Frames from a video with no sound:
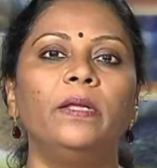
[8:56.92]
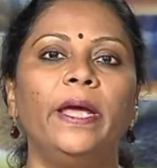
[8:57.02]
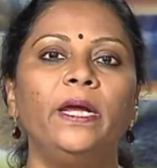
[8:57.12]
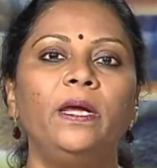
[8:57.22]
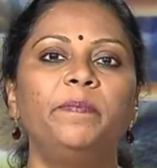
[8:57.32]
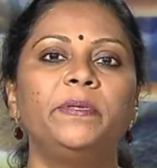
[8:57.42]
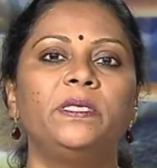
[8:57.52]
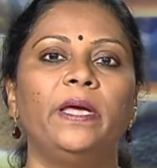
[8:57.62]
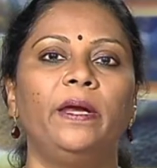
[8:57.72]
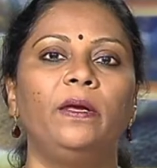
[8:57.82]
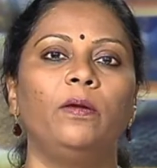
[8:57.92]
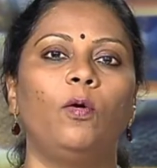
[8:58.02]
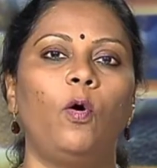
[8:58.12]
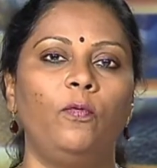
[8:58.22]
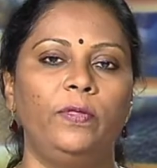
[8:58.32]
80%
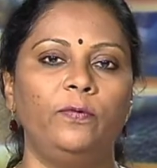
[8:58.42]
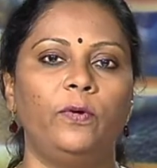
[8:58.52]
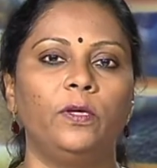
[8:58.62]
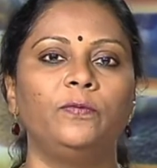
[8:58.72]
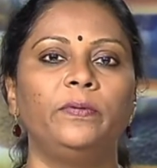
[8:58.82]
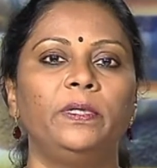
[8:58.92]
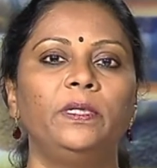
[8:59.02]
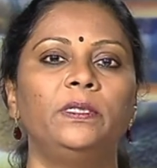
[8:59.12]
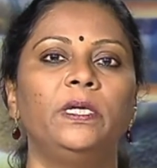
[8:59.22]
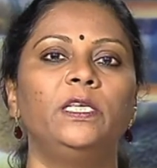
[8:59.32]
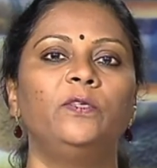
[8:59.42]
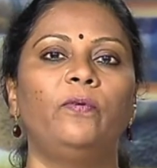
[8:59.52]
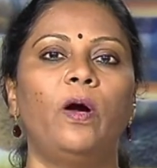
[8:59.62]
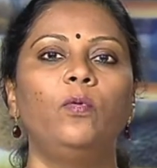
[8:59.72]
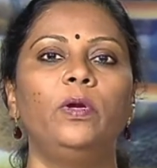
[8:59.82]
of the phosphorus is
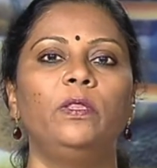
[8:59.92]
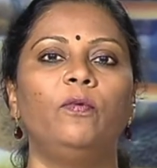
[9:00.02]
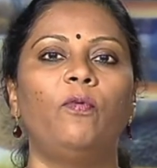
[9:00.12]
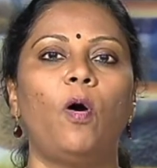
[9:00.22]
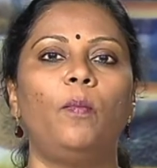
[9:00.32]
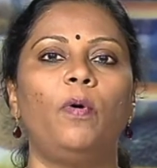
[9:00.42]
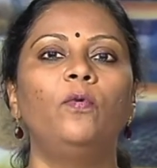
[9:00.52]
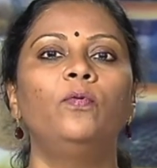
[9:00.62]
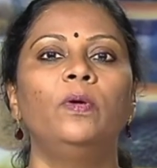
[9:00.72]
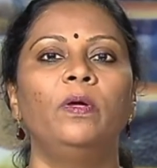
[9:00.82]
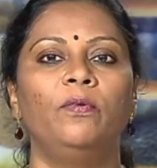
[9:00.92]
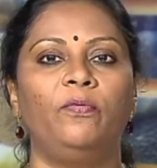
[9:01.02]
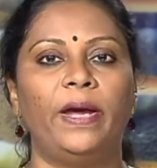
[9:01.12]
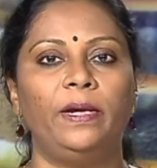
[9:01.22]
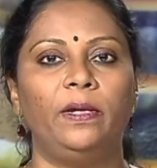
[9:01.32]
found in the form of
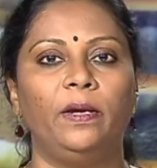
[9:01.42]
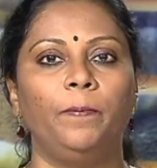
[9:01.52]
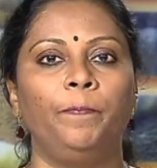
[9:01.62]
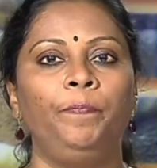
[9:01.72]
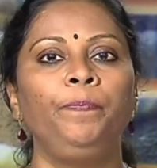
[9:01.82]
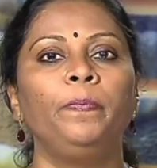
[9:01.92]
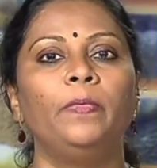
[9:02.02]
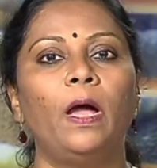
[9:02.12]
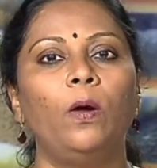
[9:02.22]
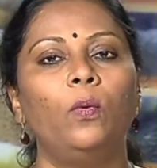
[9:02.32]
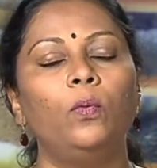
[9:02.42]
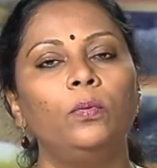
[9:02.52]
phytin. Now,